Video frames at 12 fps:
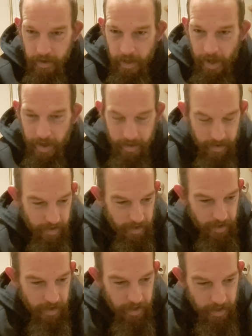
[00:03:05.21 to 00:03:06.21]
this
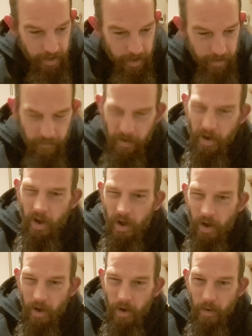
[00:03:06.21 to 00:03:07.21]
and you think,
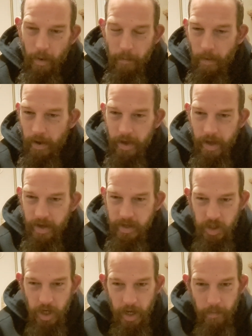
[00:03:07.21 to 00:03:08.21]
oh, I'll buy it, it's
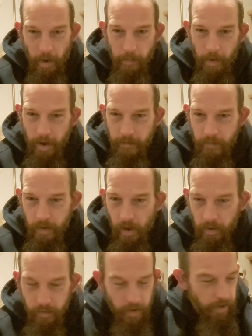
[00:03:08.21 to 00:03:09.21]
cheap, I'll buy it for the
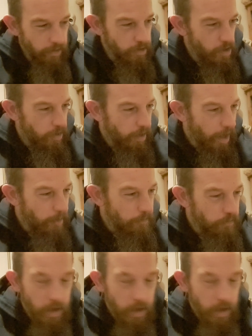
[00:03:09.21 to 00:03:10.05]
only read on the holiday.